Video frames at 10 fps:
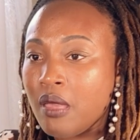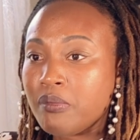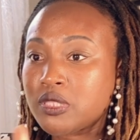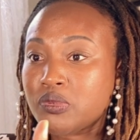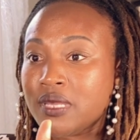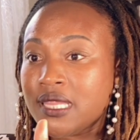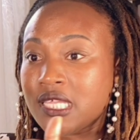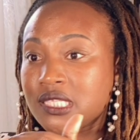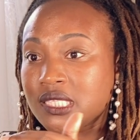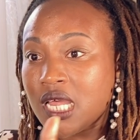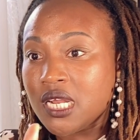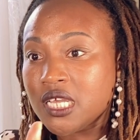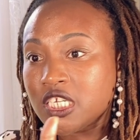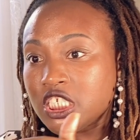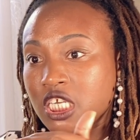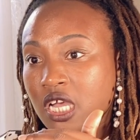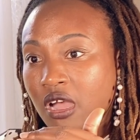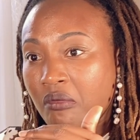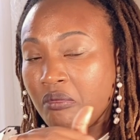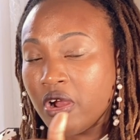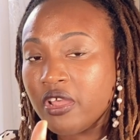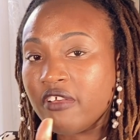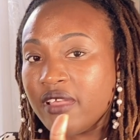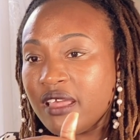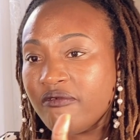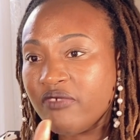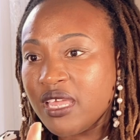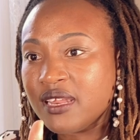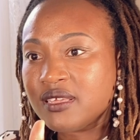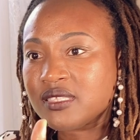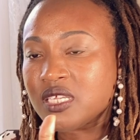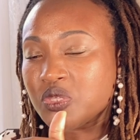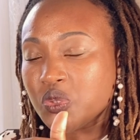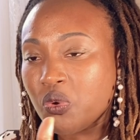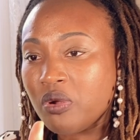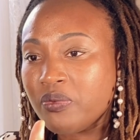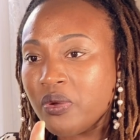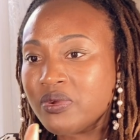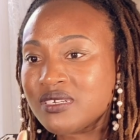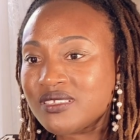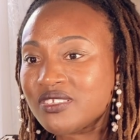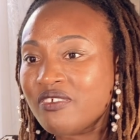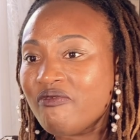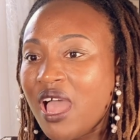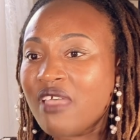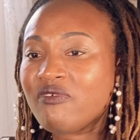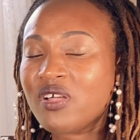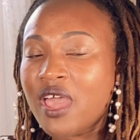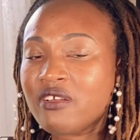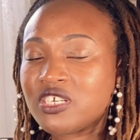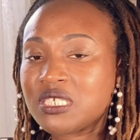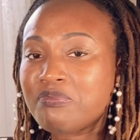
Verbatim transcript: between the sun conjunct Mercury and Venus and Scorpio, which is survival energy,